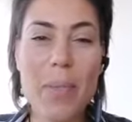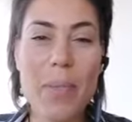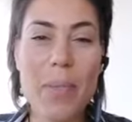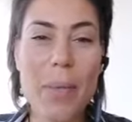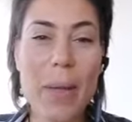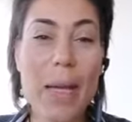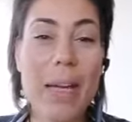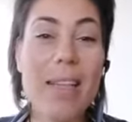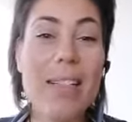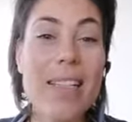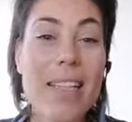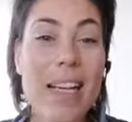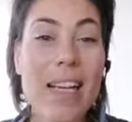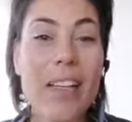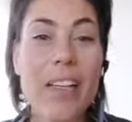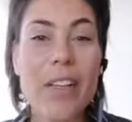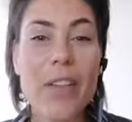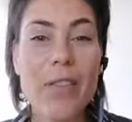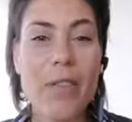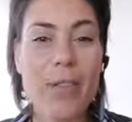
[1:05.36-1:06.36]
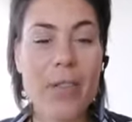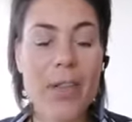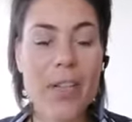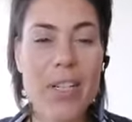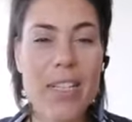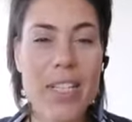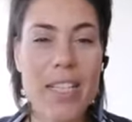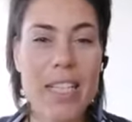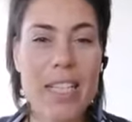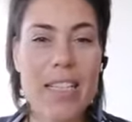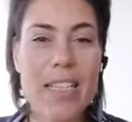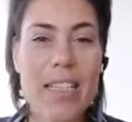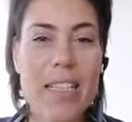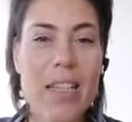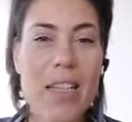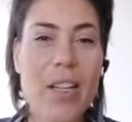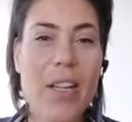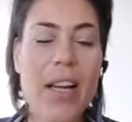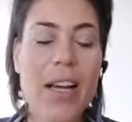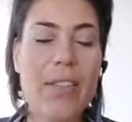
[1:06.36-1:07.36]
I tell you various things
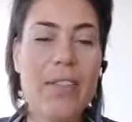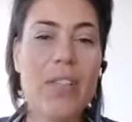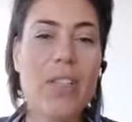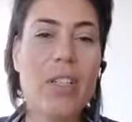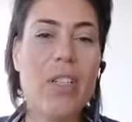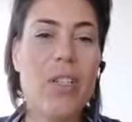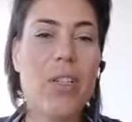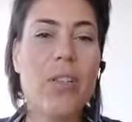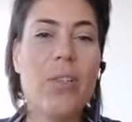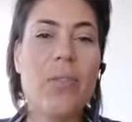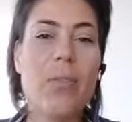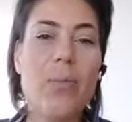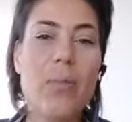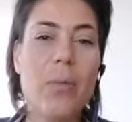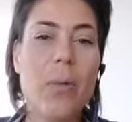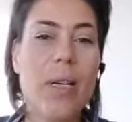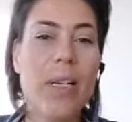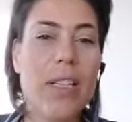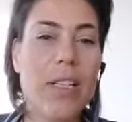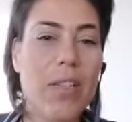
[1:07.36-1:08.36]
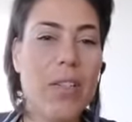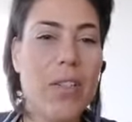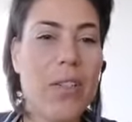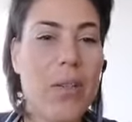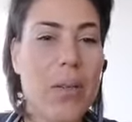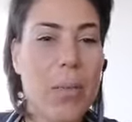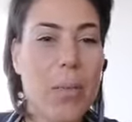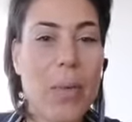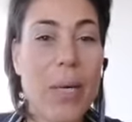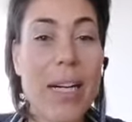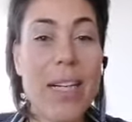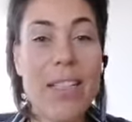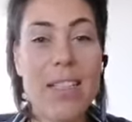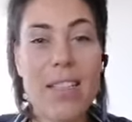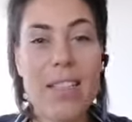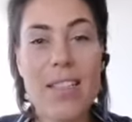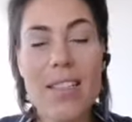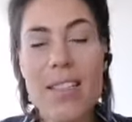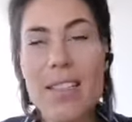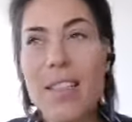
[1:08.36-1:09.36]
that you have to do while you do the
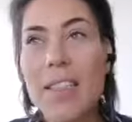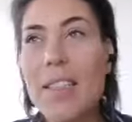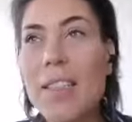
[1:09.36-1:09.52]
practice.